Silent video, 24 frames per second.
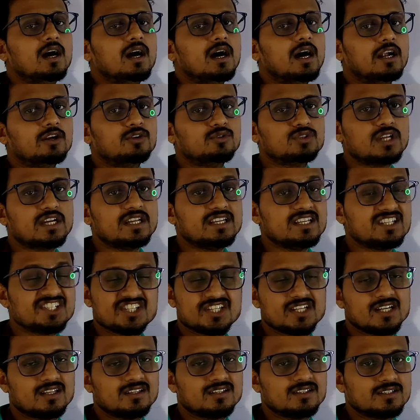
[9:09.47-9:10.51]
the
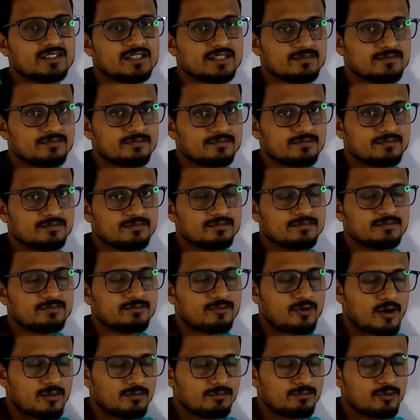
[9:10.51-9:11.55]
initial
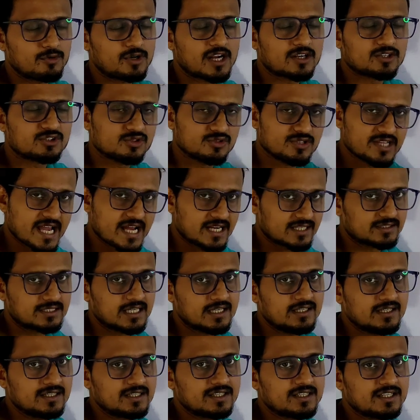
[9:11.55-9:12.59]
from product to
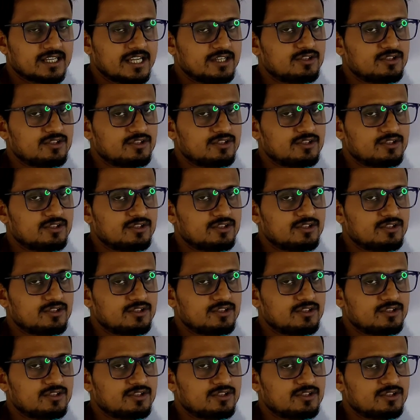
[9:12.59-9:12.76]
reactant.